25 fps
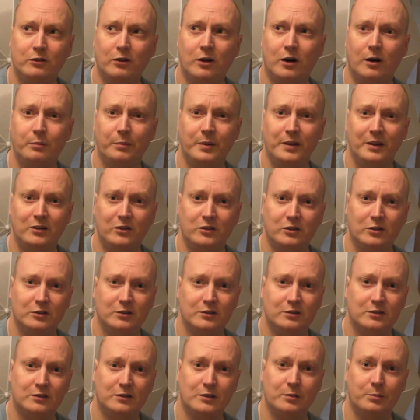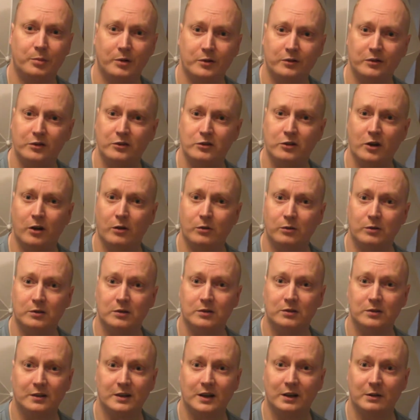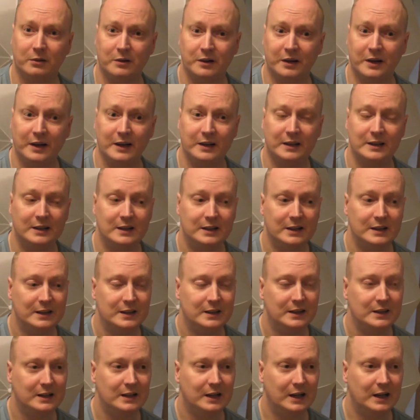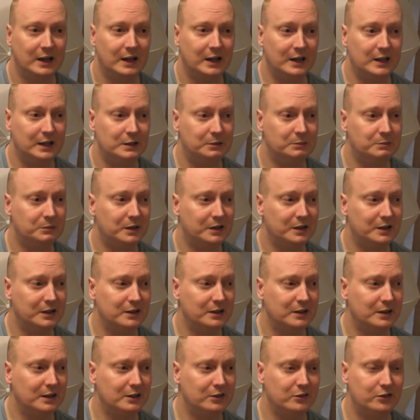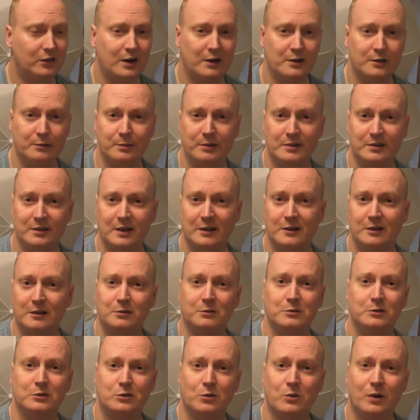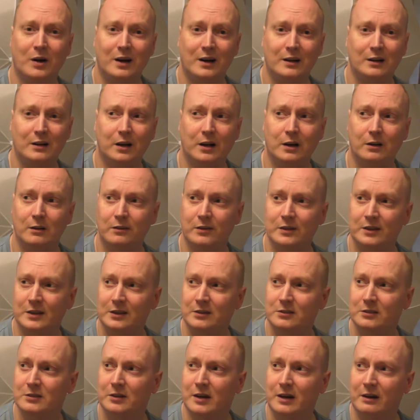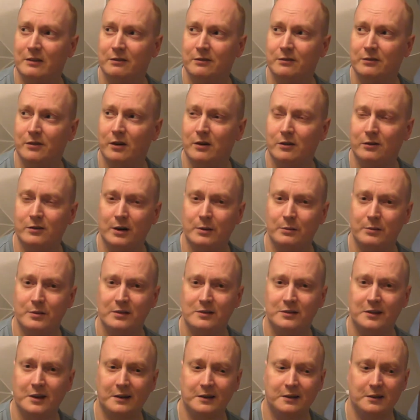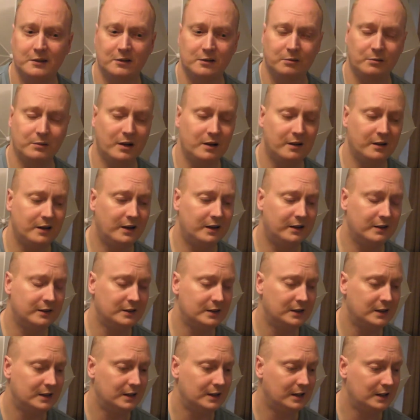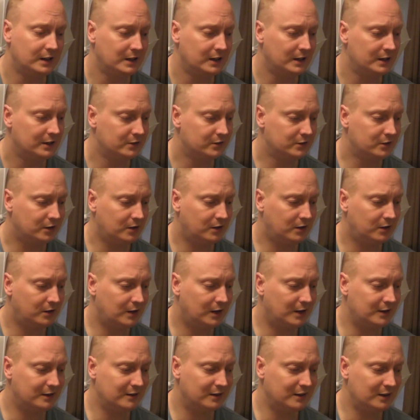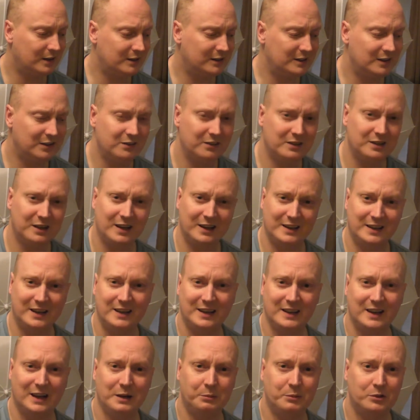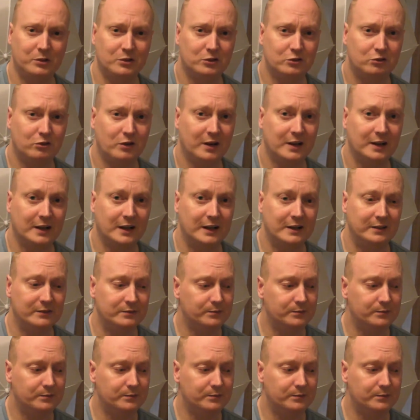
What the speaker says: raw pictures, the buffer choked, and that were it. And its frames per second was quite low. I think it was around 4 frames a second, something like that. So I didn't like it that much really.